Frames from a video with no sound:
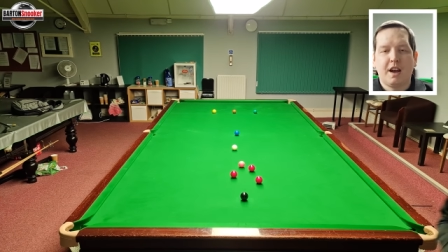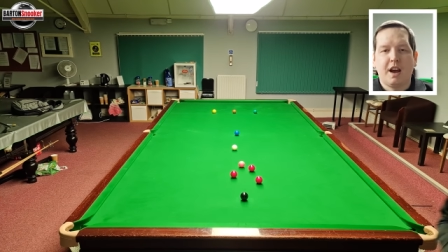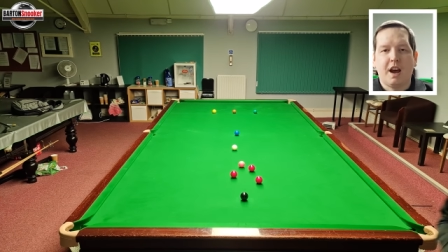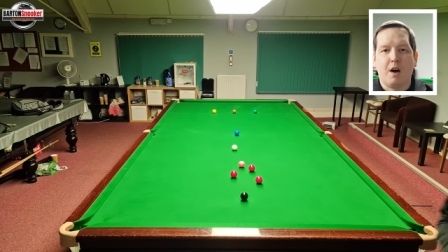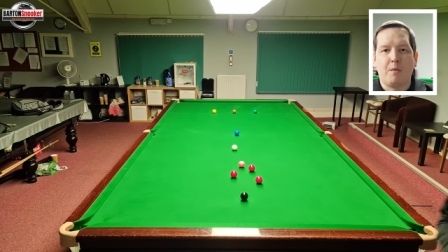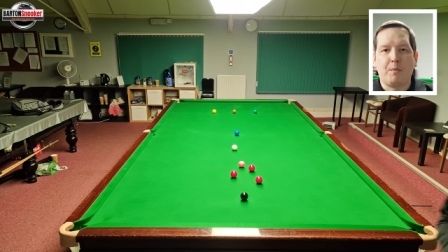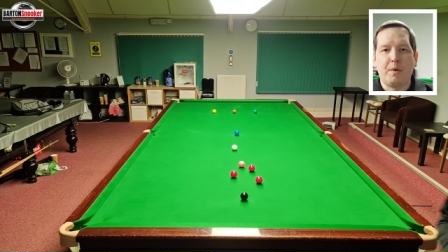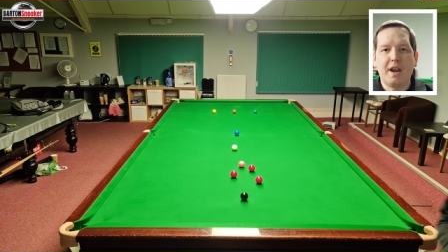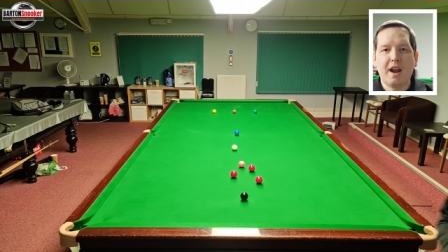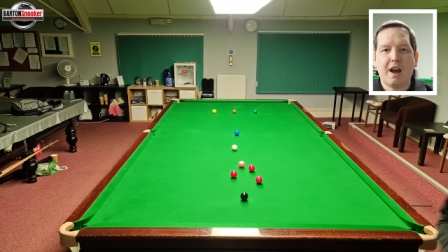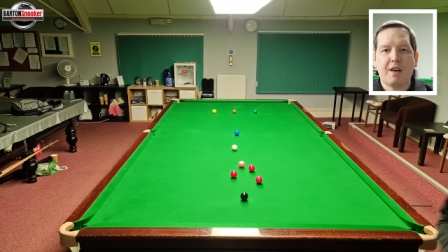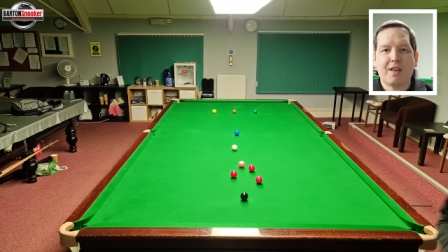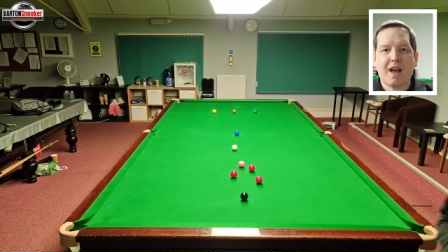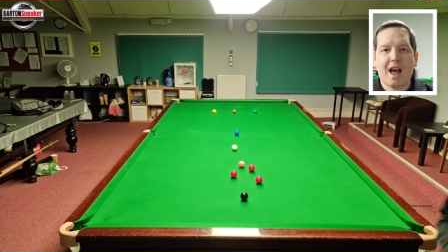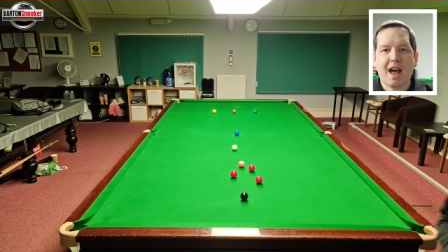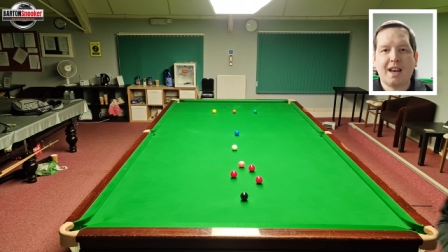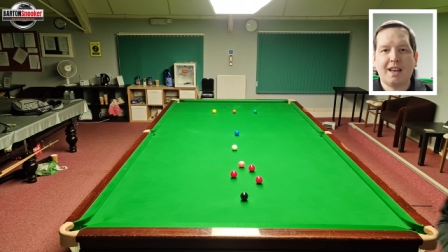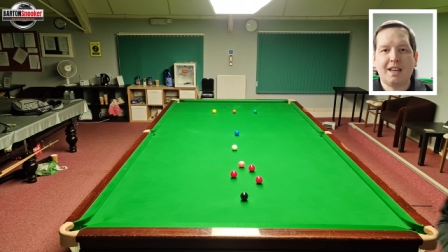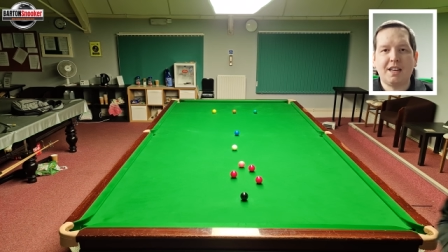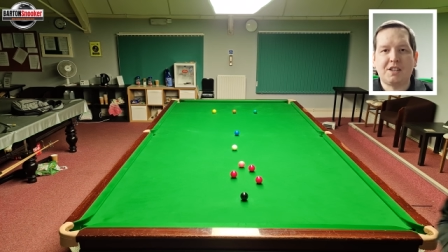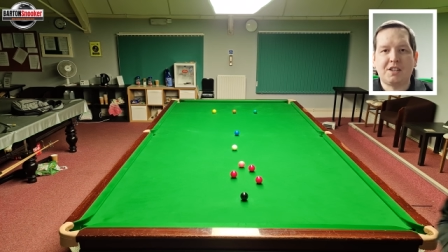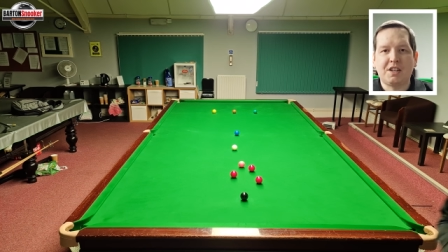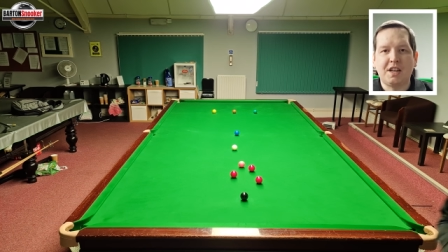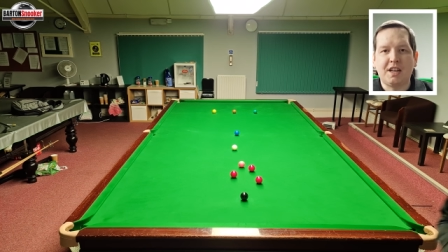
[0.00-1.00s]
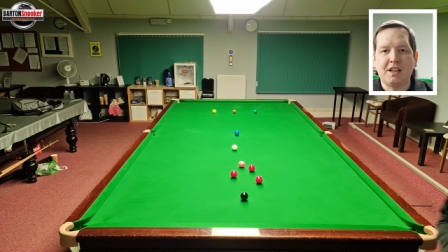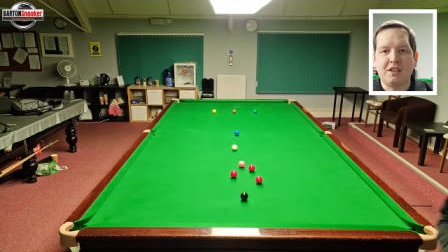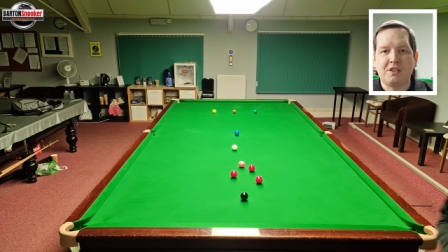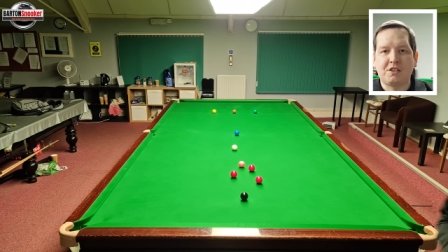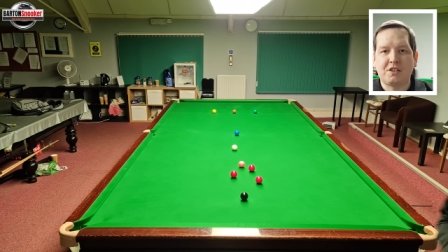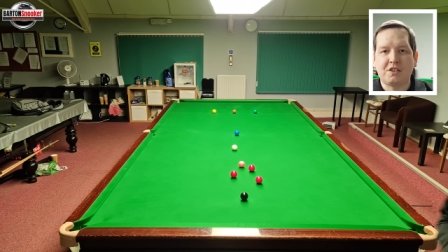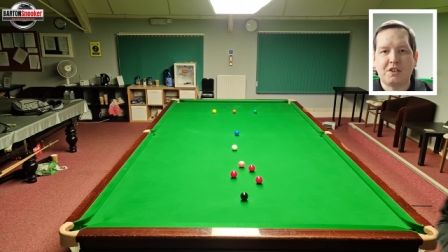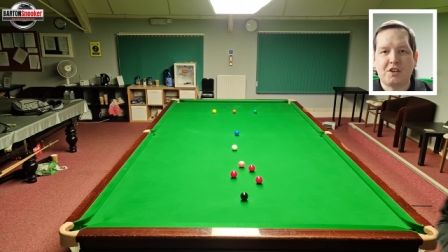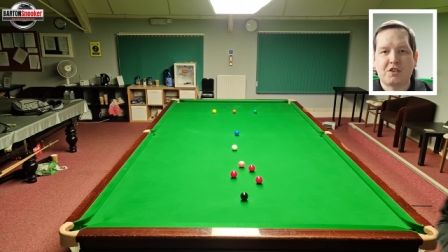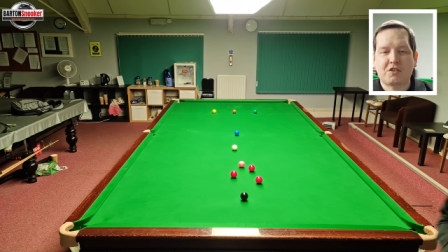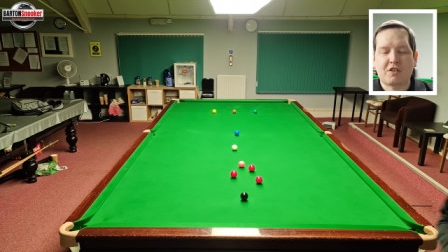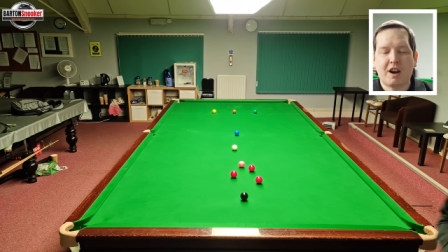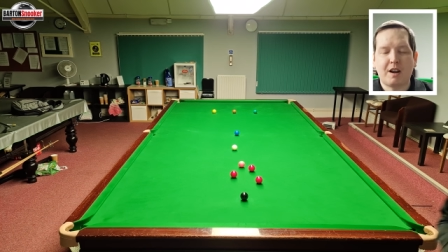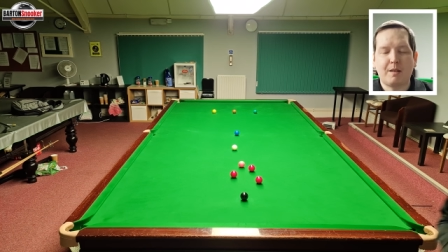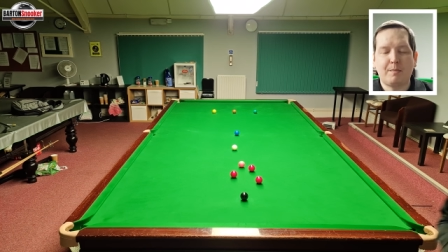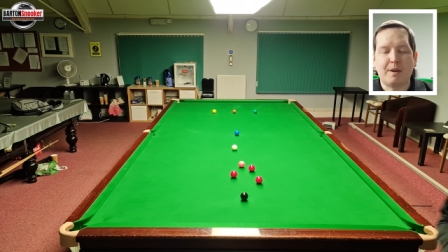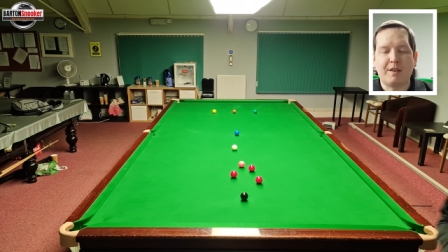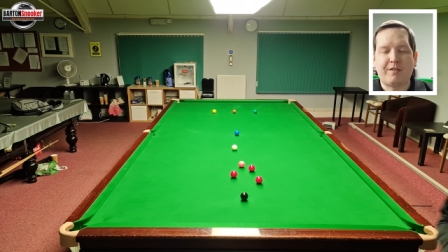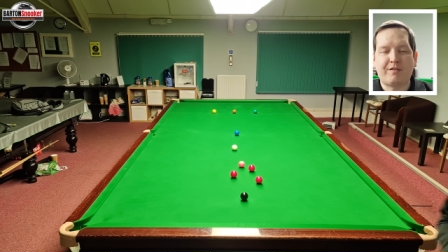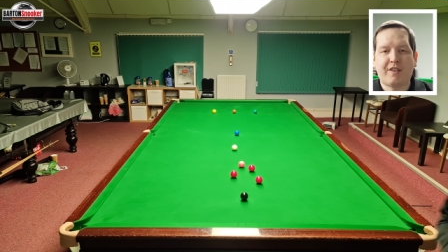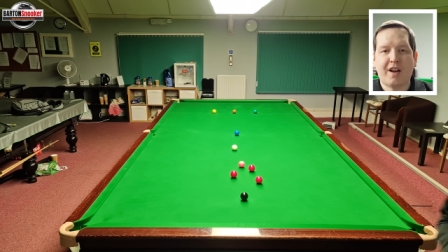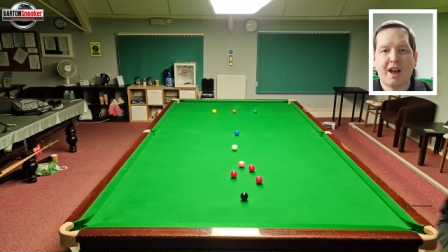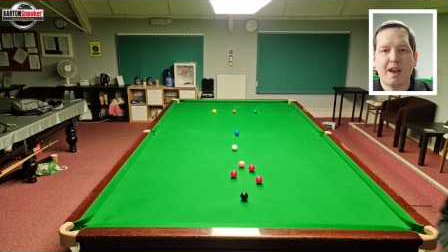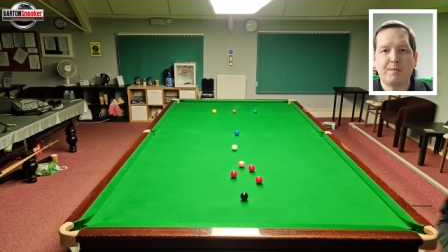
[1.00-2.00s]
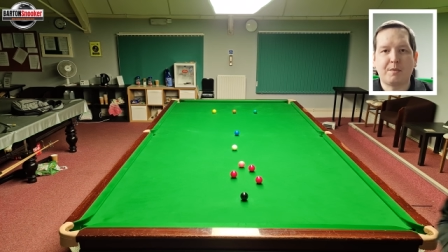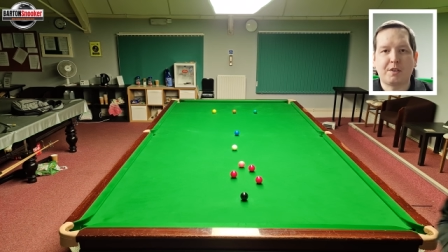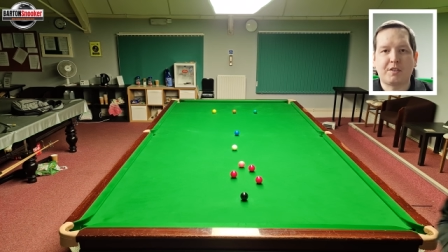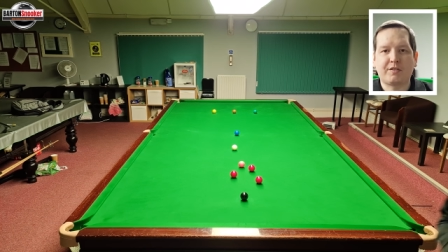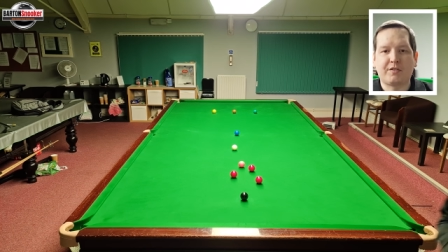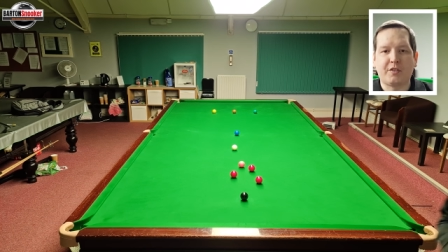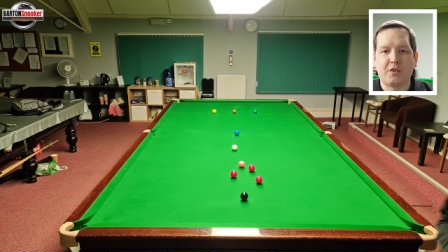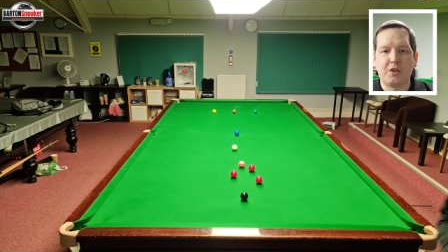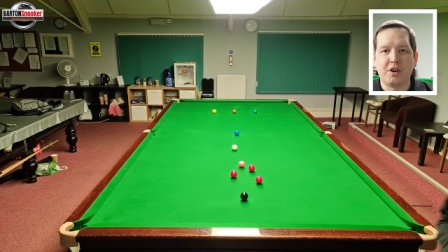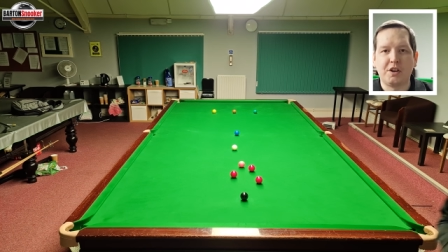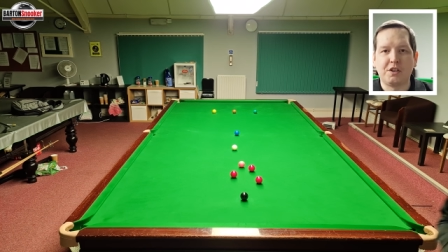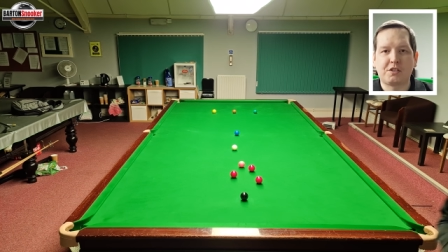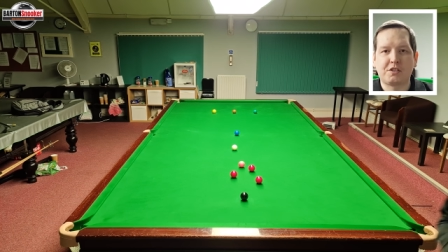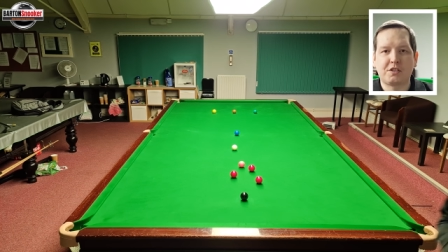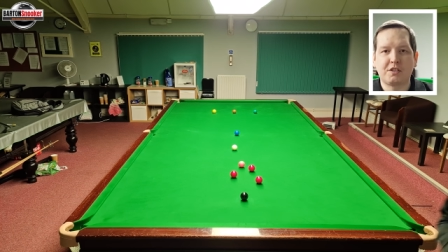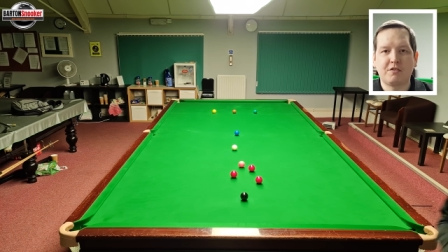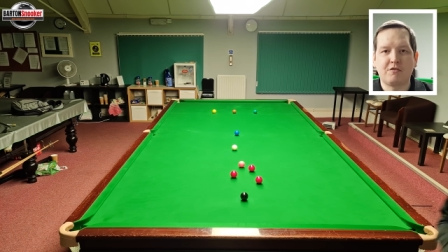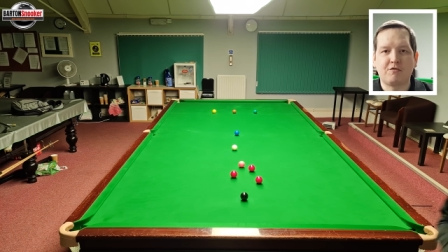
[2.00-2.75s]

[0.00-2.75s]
And we know that Alex Higgins is incredibly famous for his